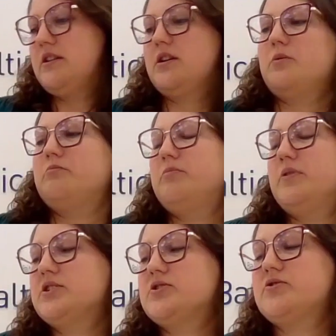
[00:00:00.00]
The
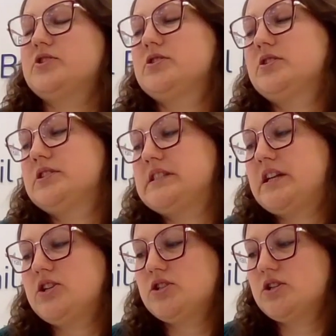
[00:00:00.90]
biggest regional
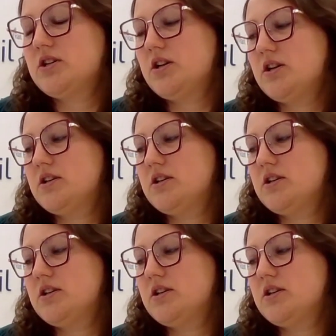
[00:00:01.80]
station